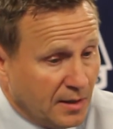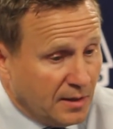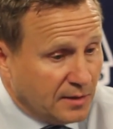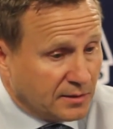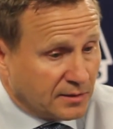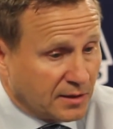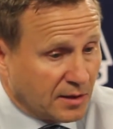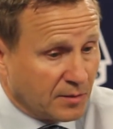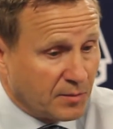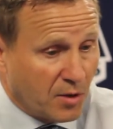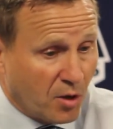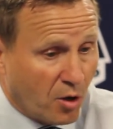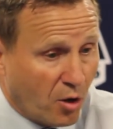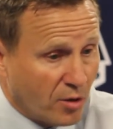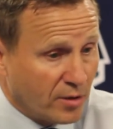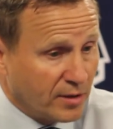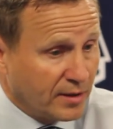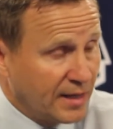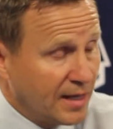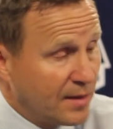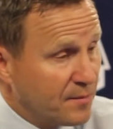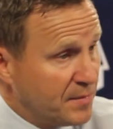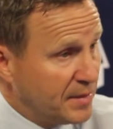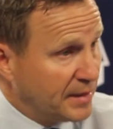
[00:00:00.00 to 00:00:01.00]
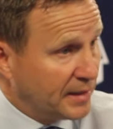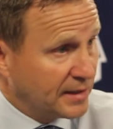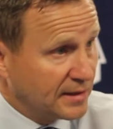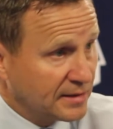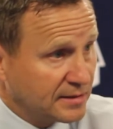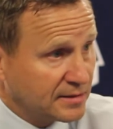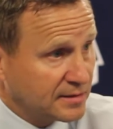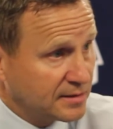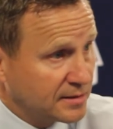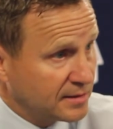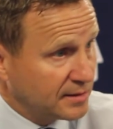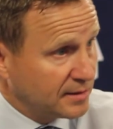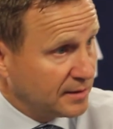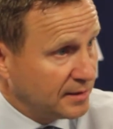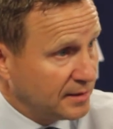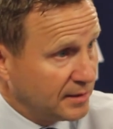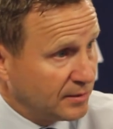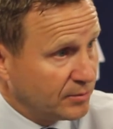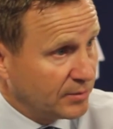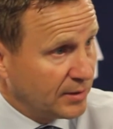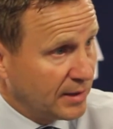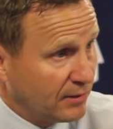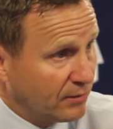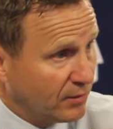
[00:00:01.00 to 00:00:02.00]
it's going to be hard to get minutes.
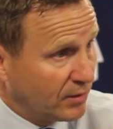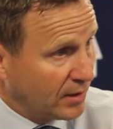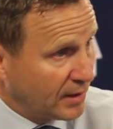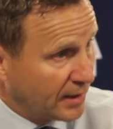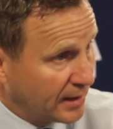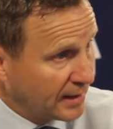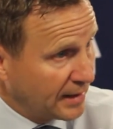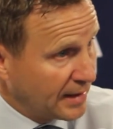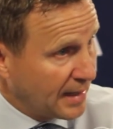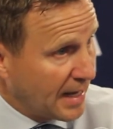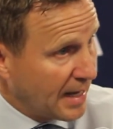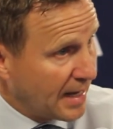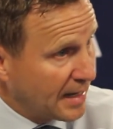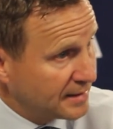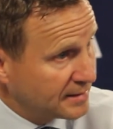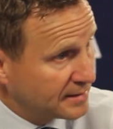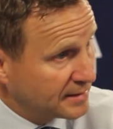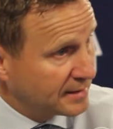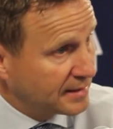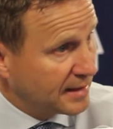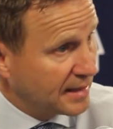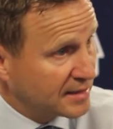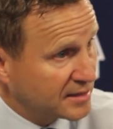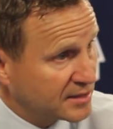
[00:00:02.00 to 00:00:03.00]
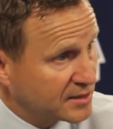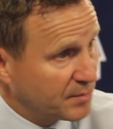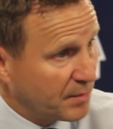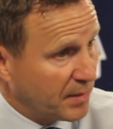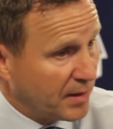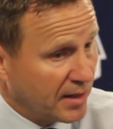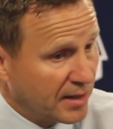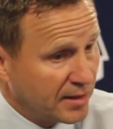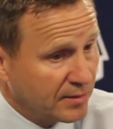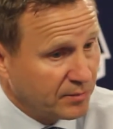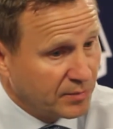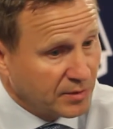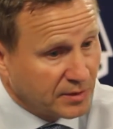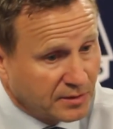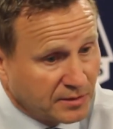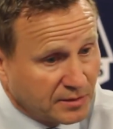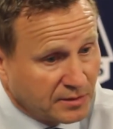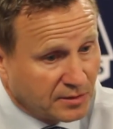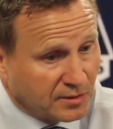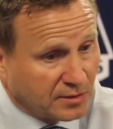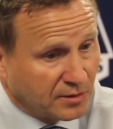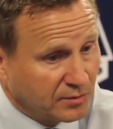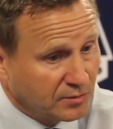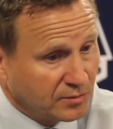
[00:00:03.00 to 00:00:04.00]
We have a lot of guys at that spot, but
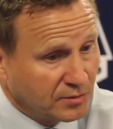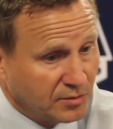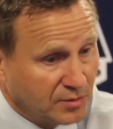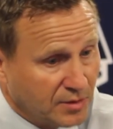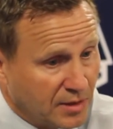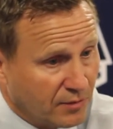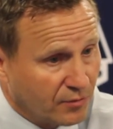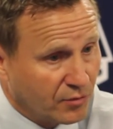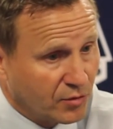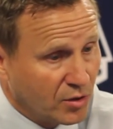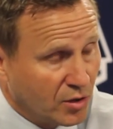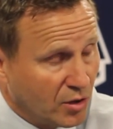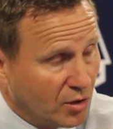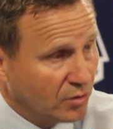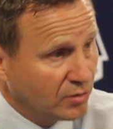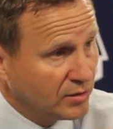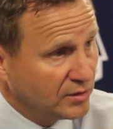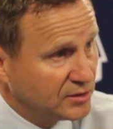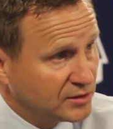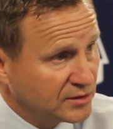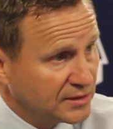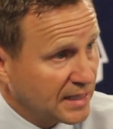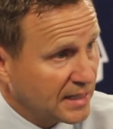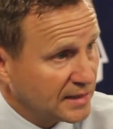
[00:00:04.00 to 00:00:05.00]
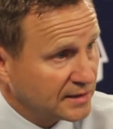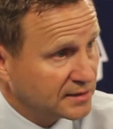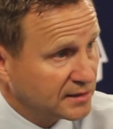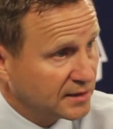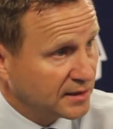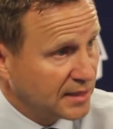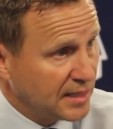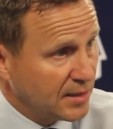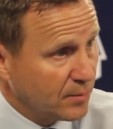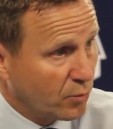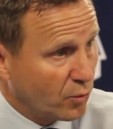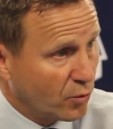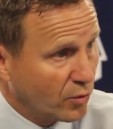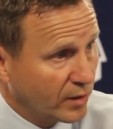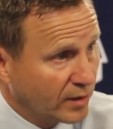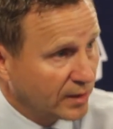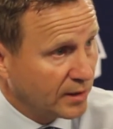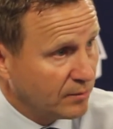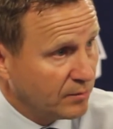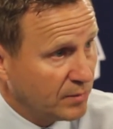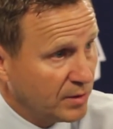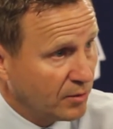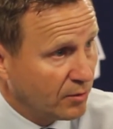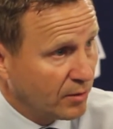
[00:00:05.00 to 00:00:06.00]
you never know. He just has to keep
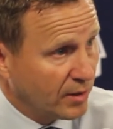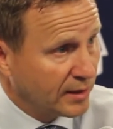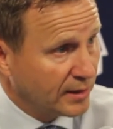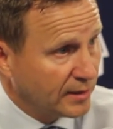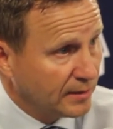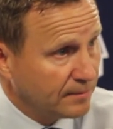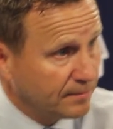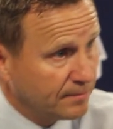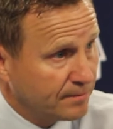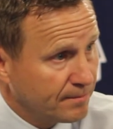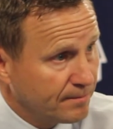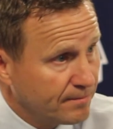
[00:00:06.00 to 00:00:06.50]
working and be ready.